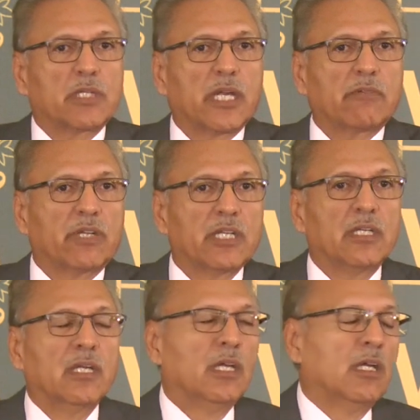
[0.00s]
it had
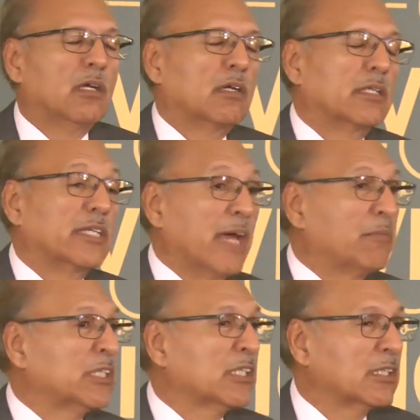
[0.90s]
very uh,
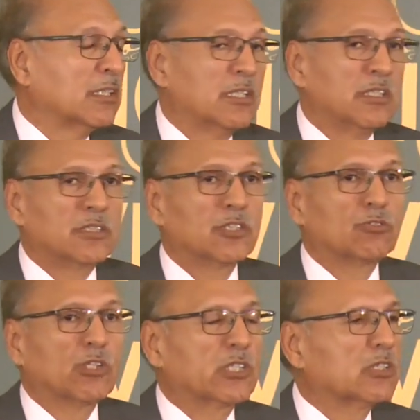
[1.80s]
damaging
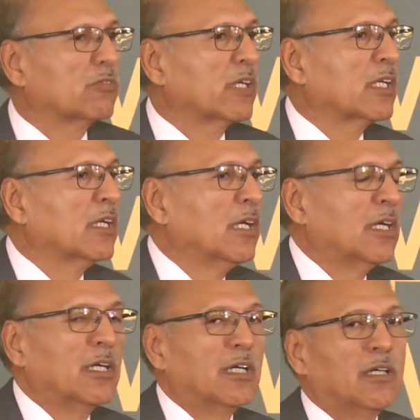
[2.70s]
situations. When
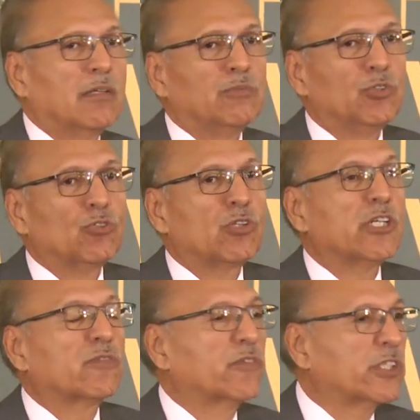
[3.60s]
uh,
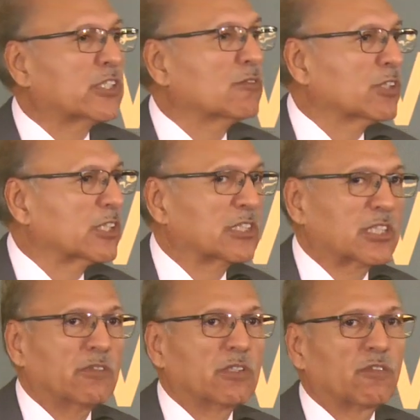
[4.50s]
nuclear fission was
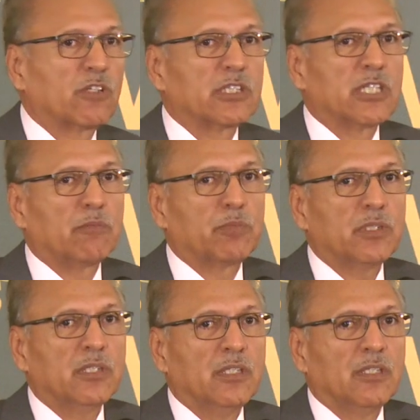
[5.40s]
discovered, for
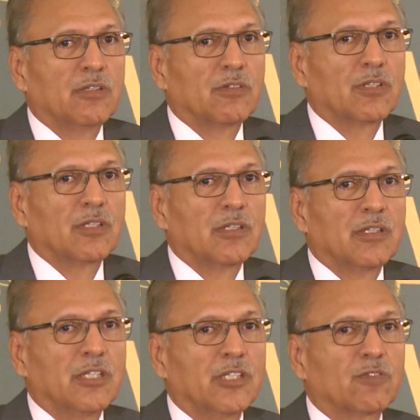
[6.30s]
example,
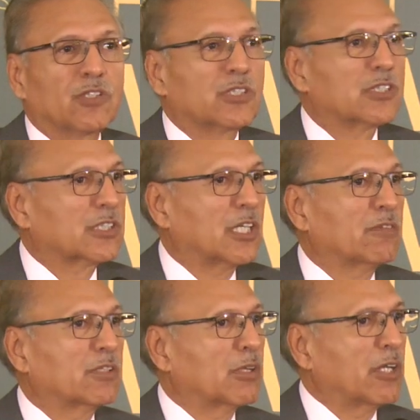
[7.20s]
it was
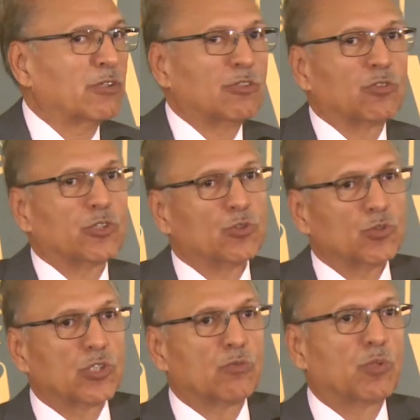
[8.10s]
discovered and it was
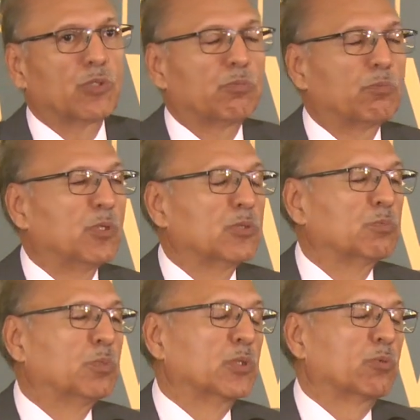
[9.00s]
used in both
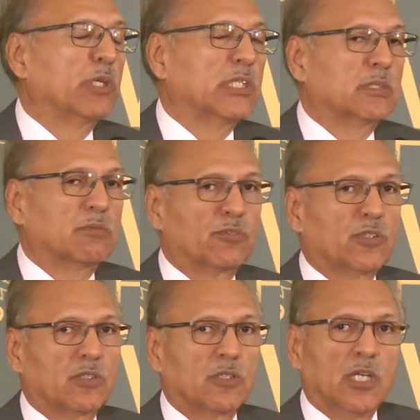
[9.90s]
both both ways
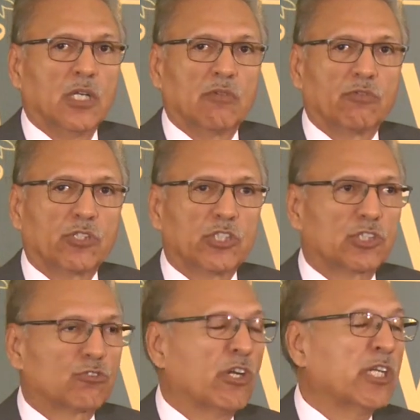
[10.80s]
for for
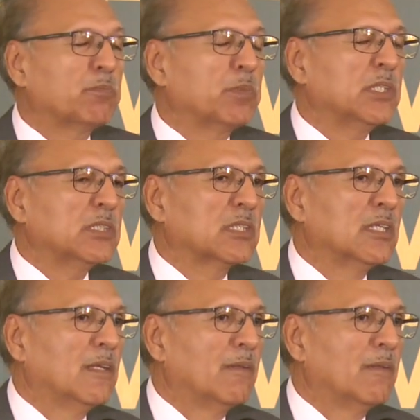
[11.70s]
destroying peace